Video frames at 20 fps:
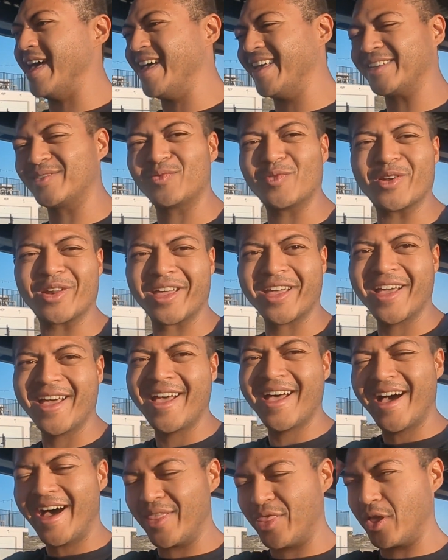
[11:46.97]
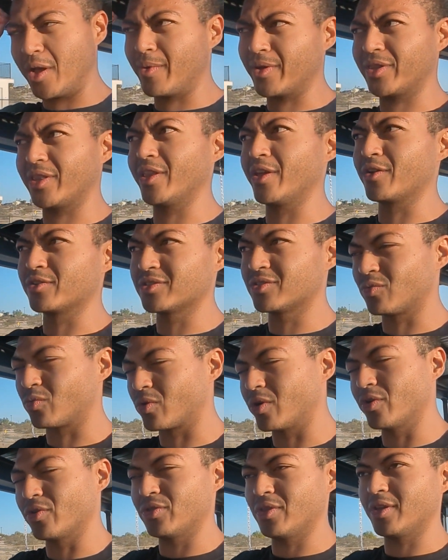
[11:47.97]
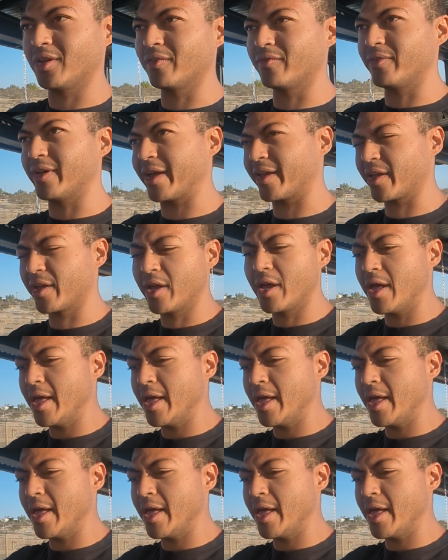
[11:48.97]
it's funny. I think about the leaders of the world, you think of like